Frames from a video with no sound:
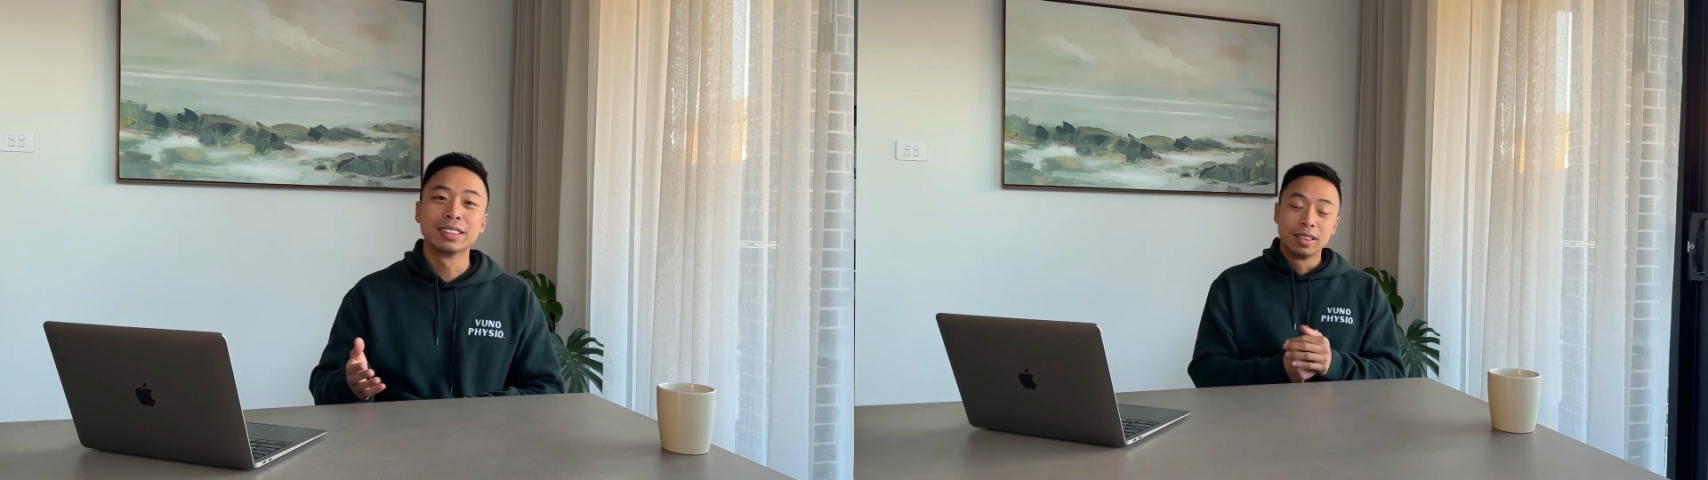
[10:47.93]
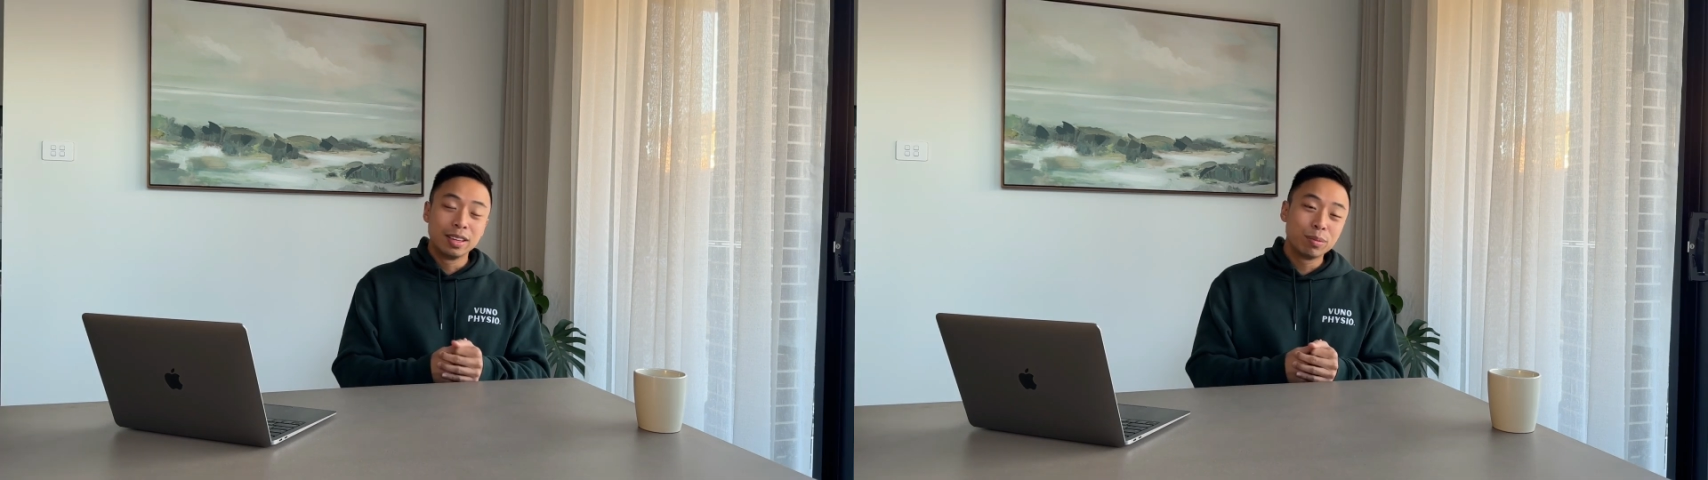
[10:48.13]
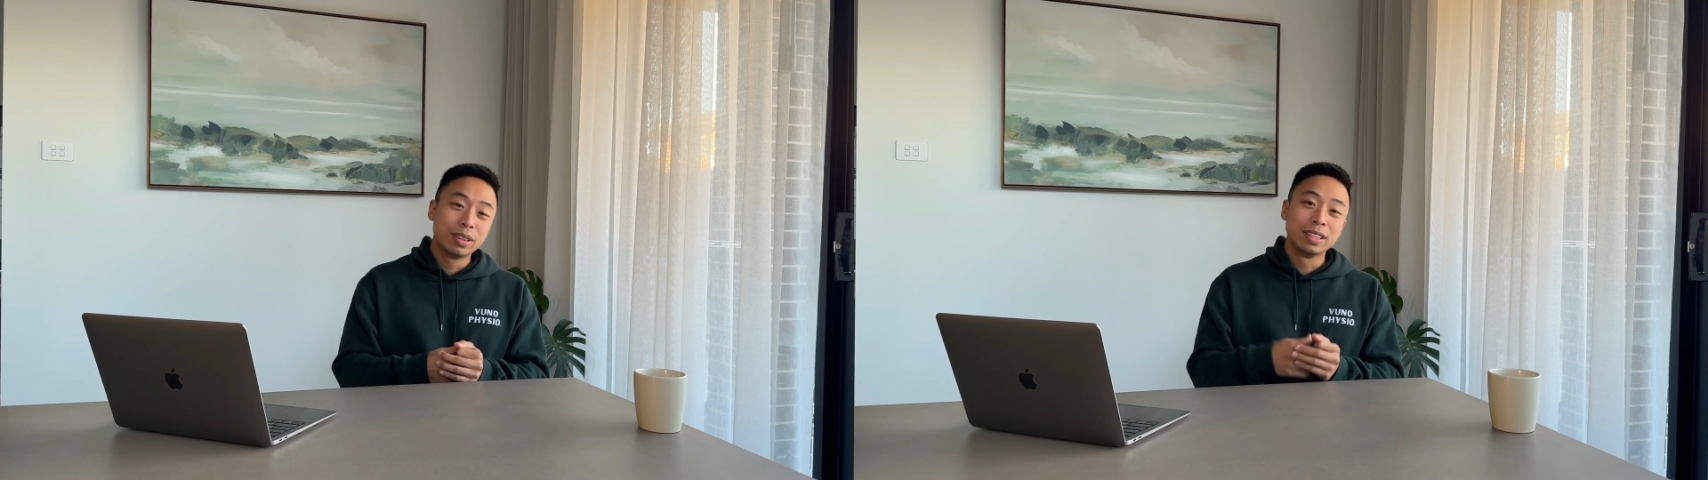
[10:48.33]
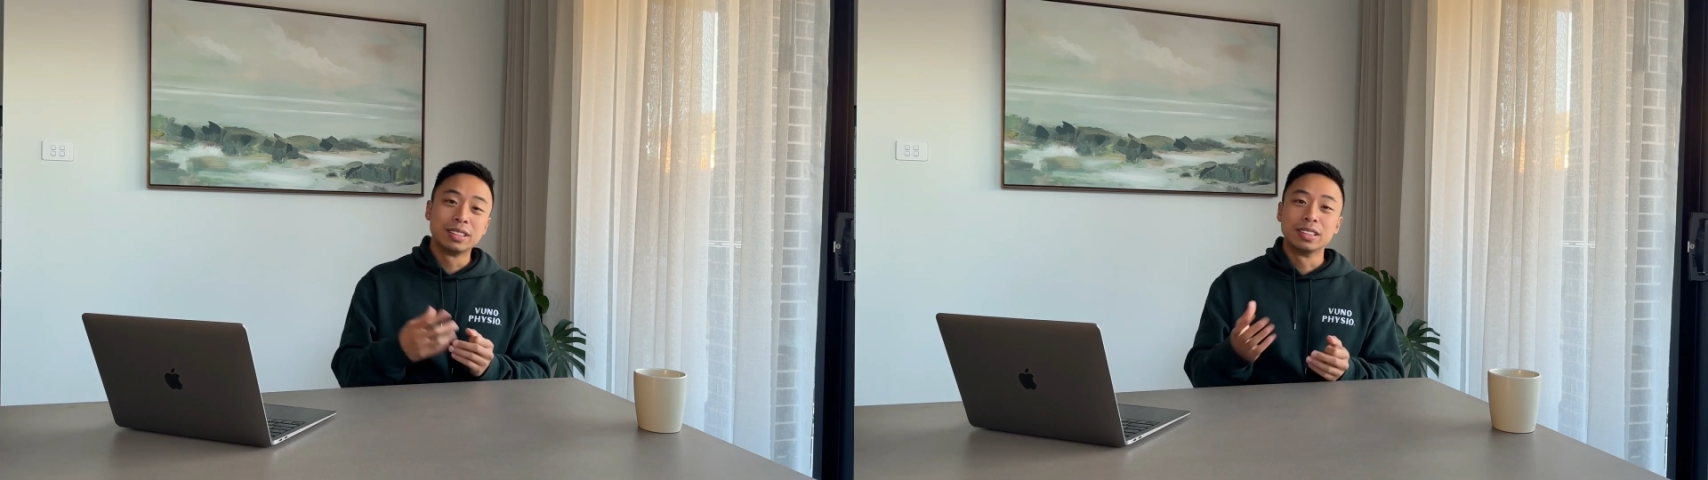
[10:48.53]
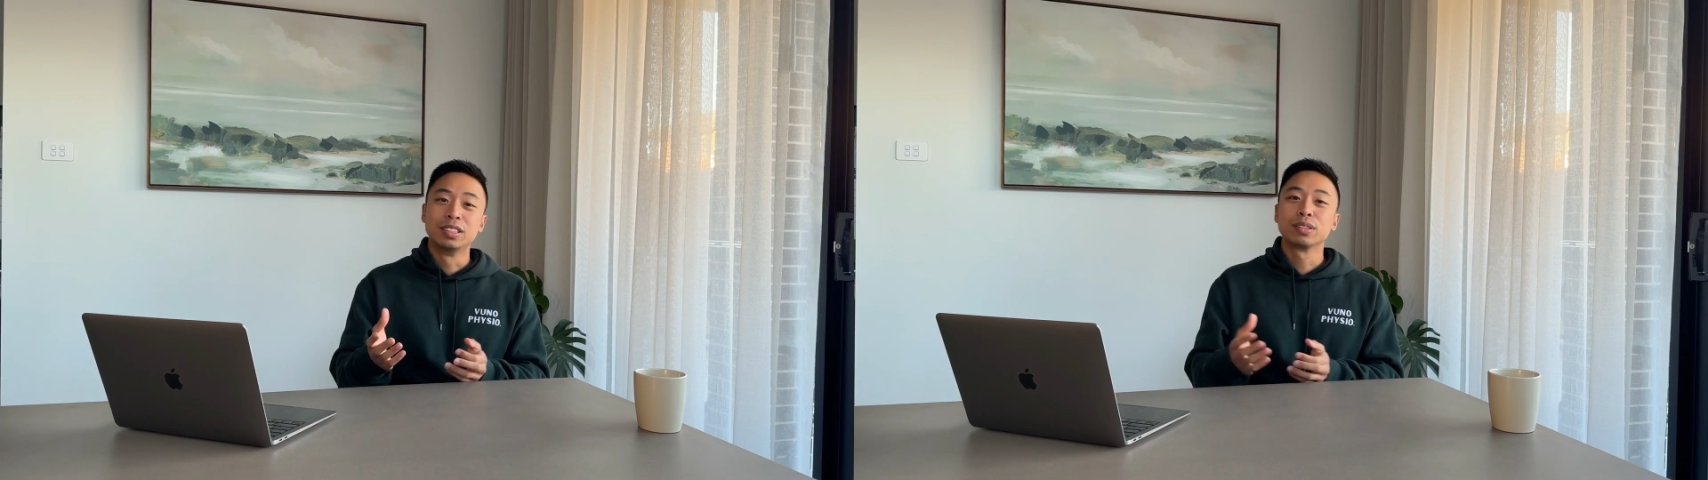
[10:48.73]
The thing with this
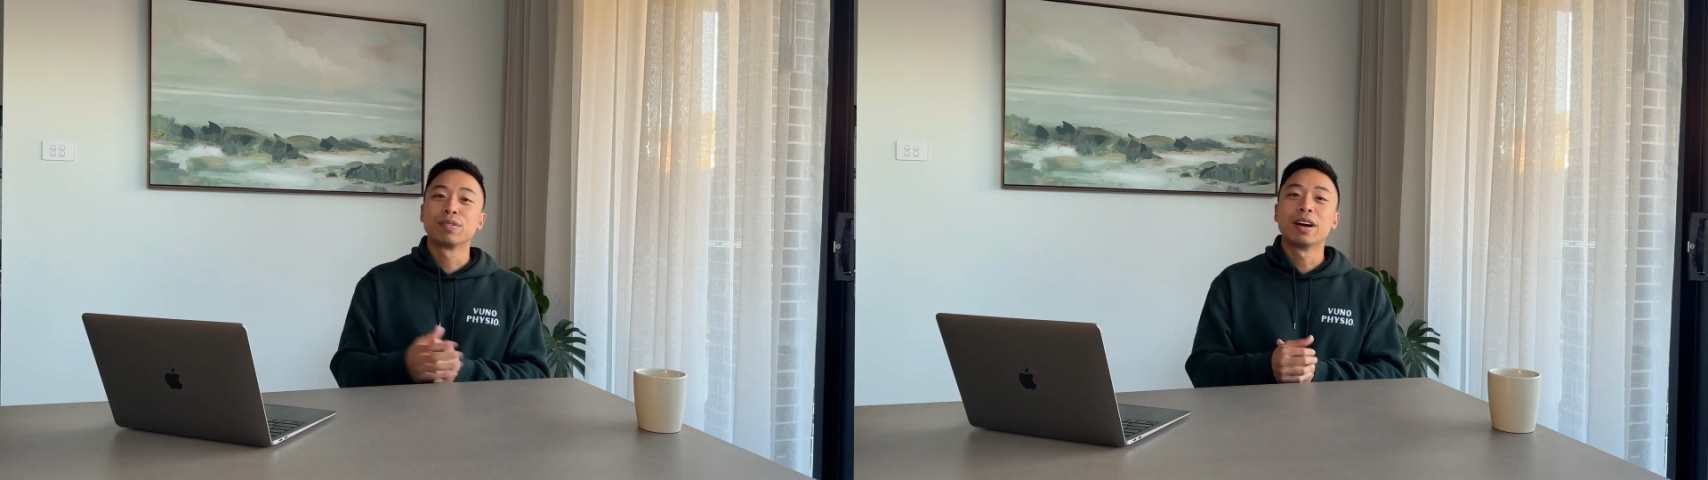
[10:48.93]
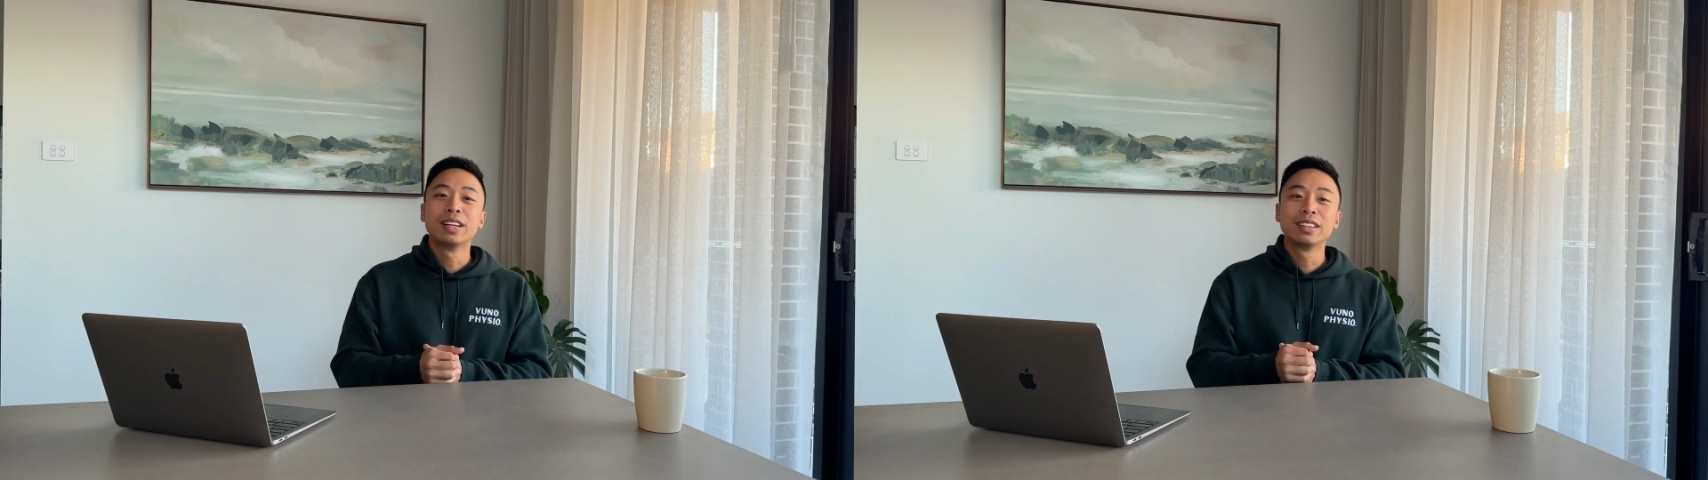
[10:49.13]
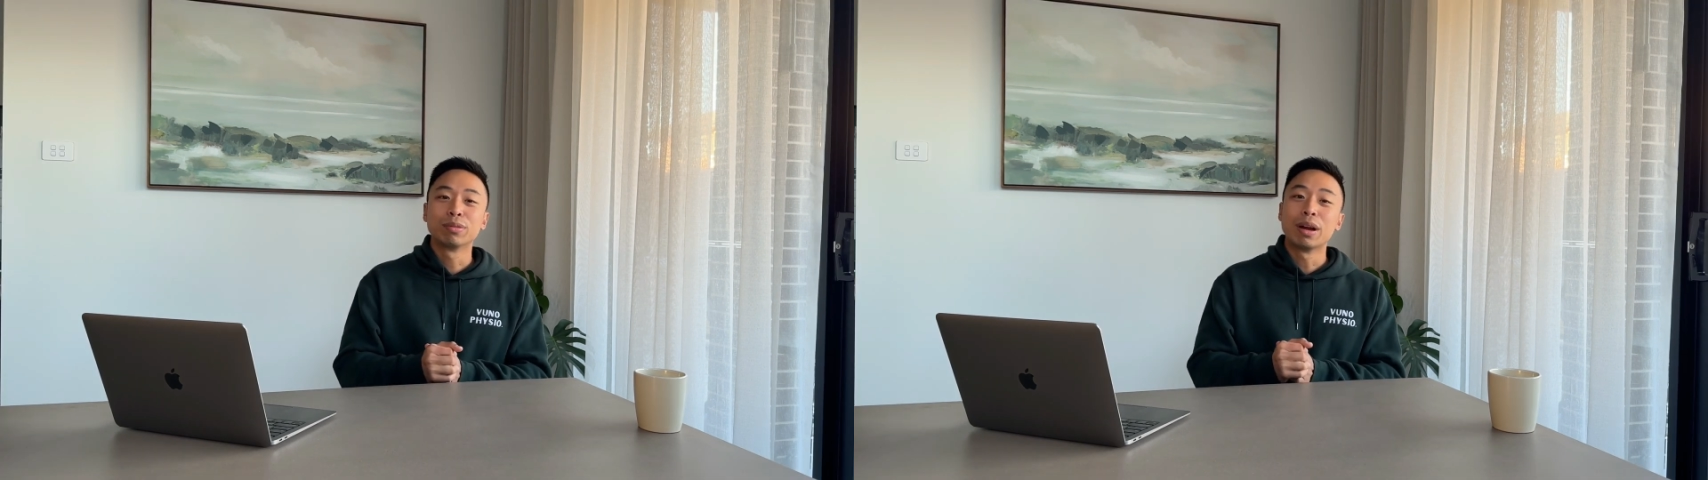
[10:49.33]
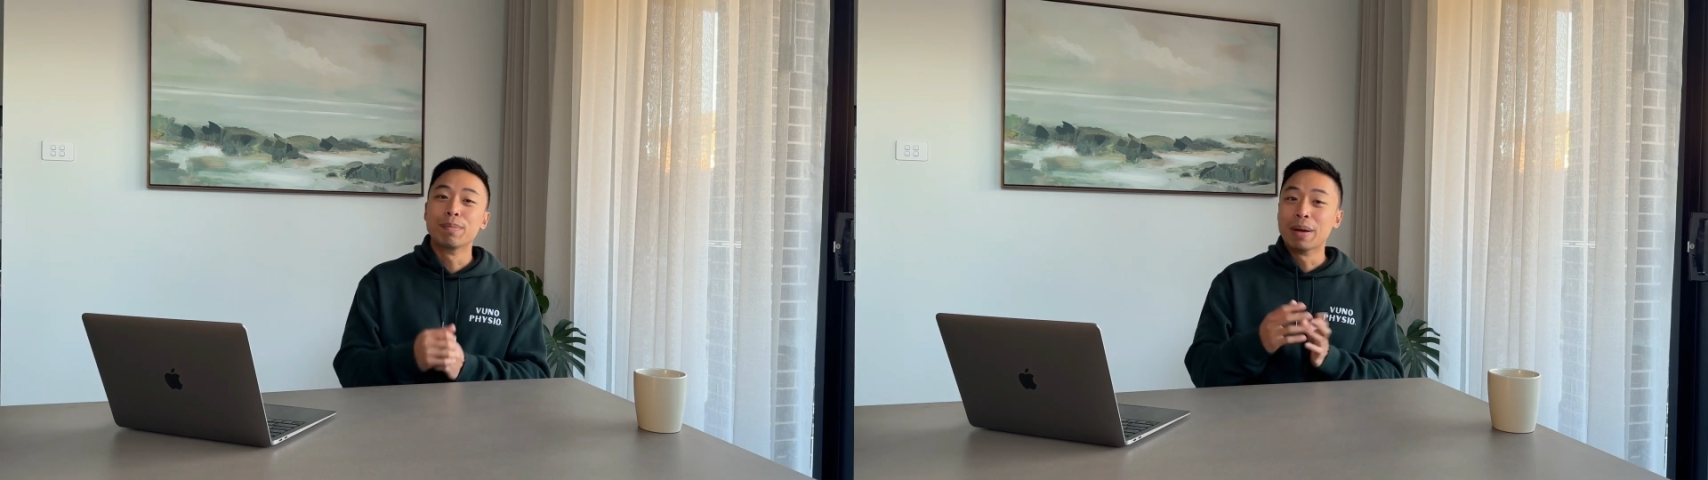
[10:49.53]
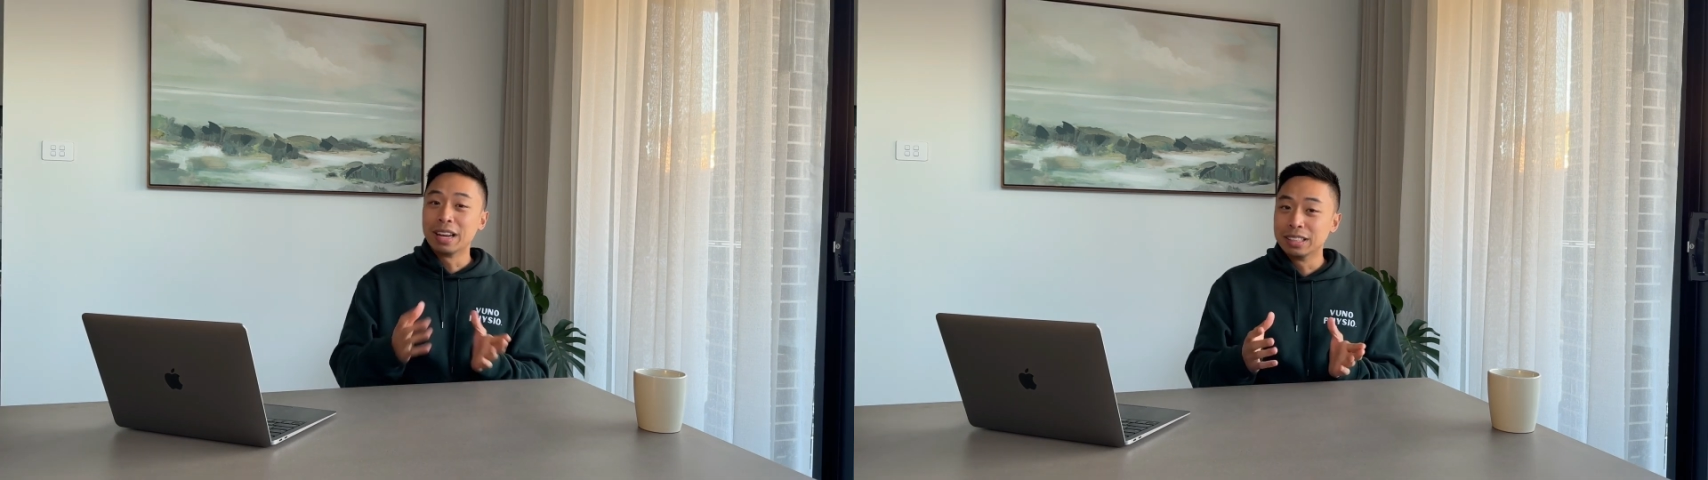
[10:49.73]
is just finding the right
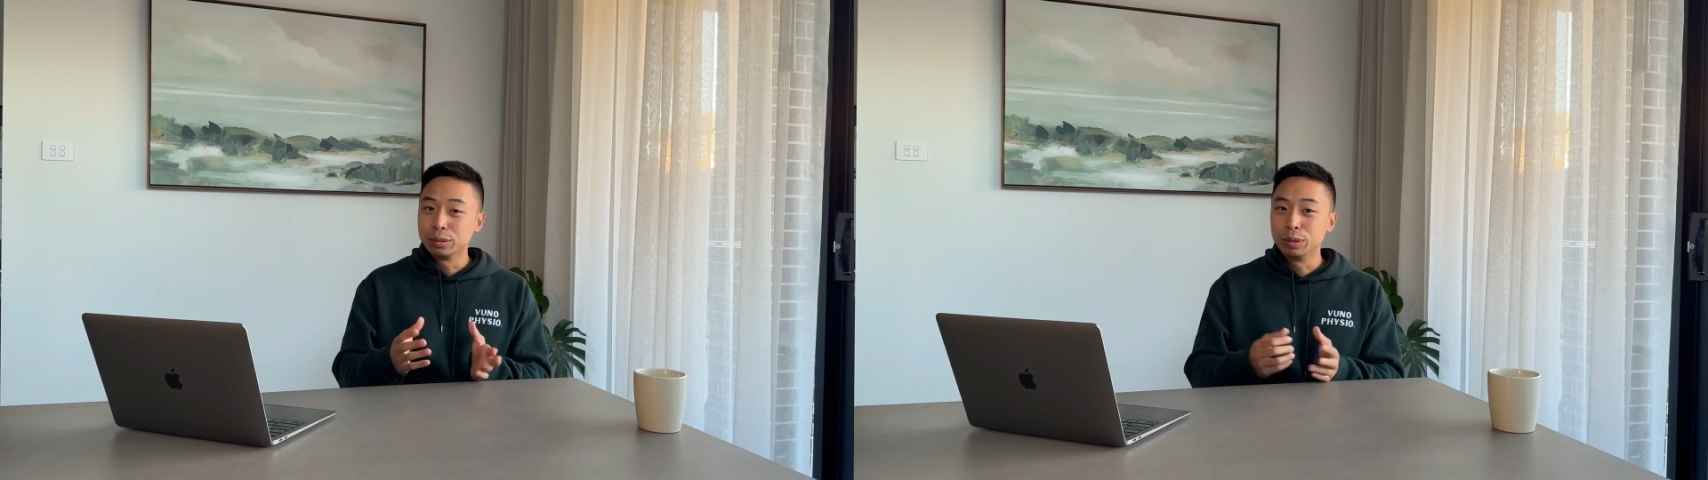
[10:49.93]
balance